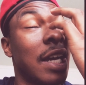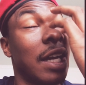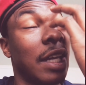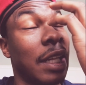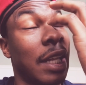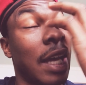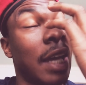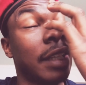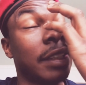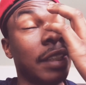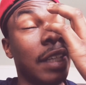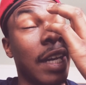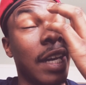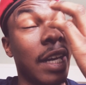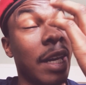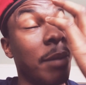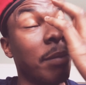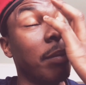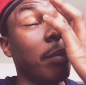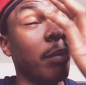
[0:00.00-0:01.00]
Last night
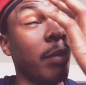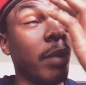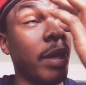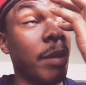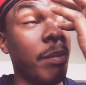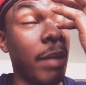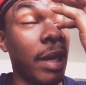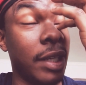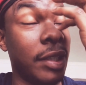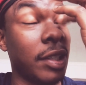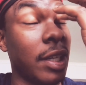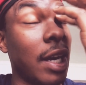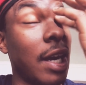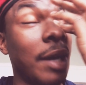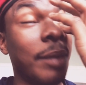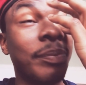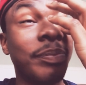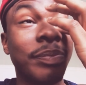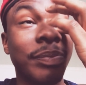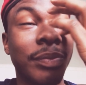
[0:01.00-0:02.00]
I'm in my job,
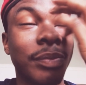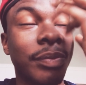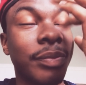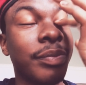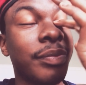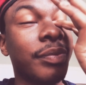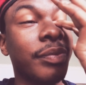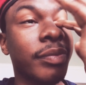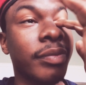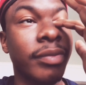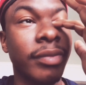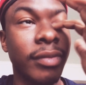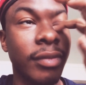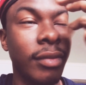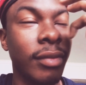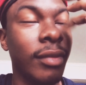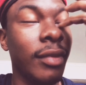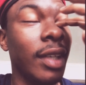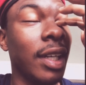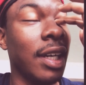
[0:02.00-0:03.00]

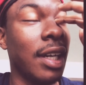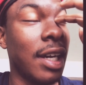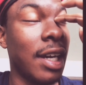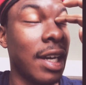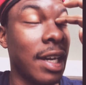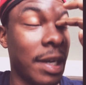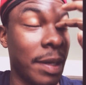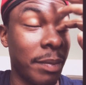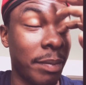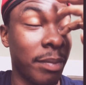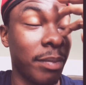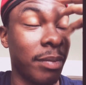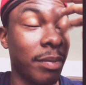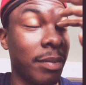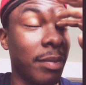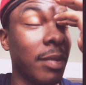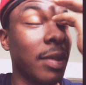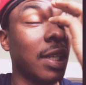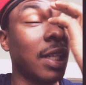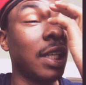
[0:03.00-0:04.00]
um,
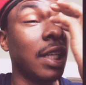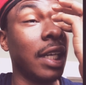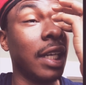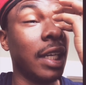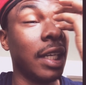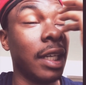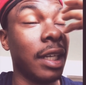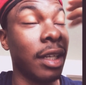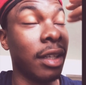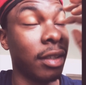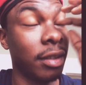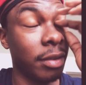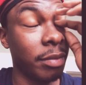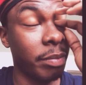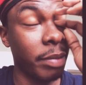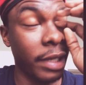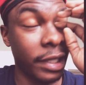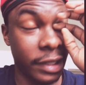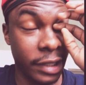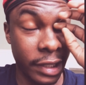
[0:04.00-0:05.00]
cleaning,
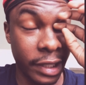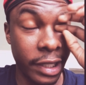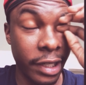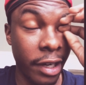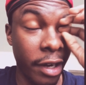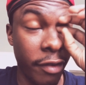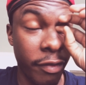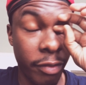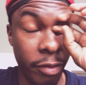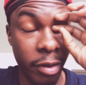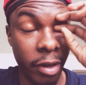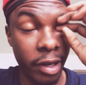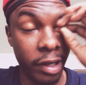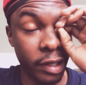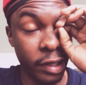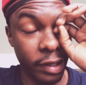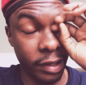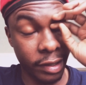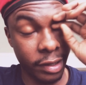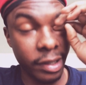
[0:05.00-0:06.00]
about to get off work,
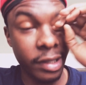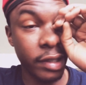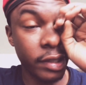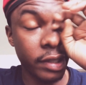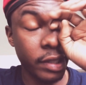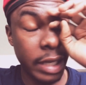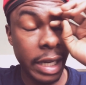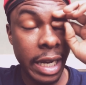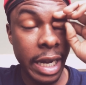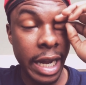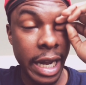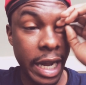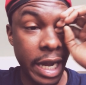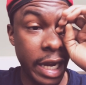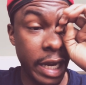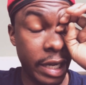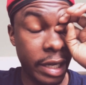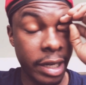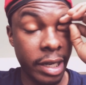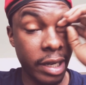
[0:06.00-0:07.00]

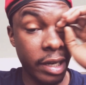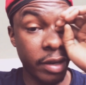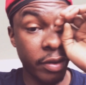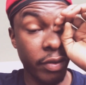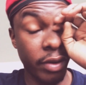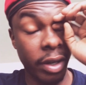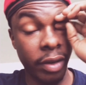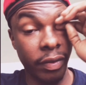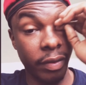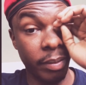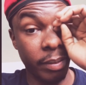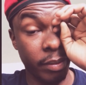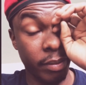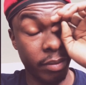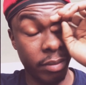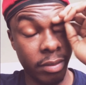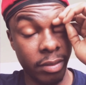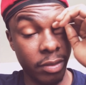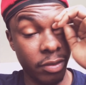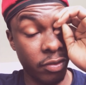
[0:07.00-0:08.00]
and one
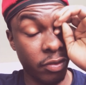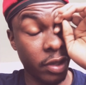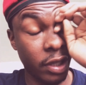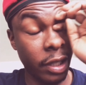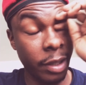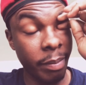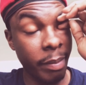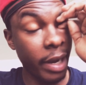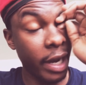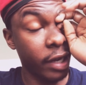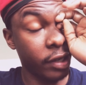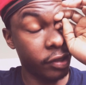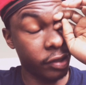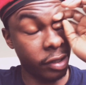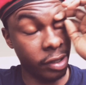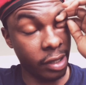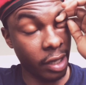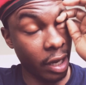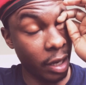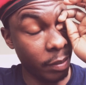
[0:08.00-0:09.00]
of the managers
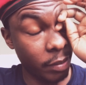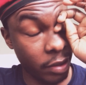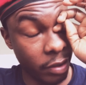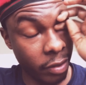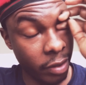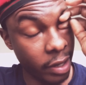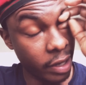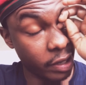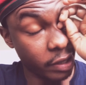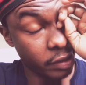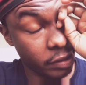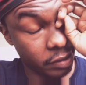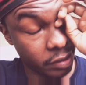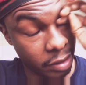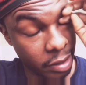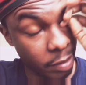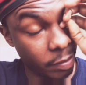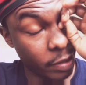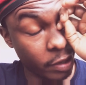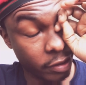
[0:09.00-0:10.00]
came in. Right,
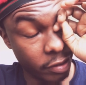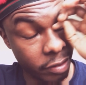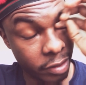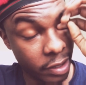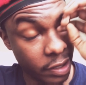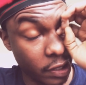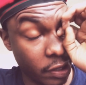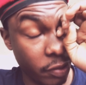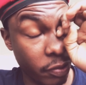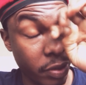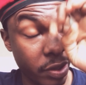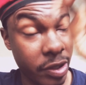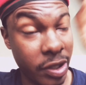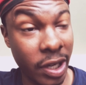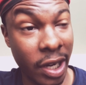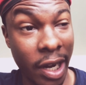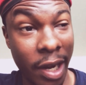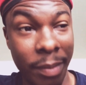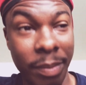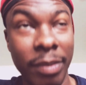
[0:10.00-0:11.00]
I'm not gonna say what
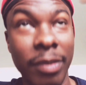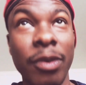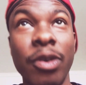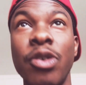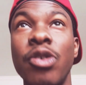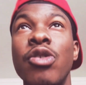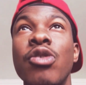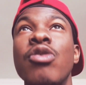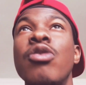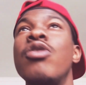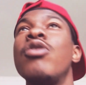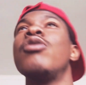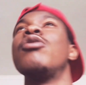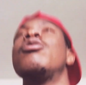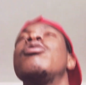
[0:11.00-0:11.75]
job, who,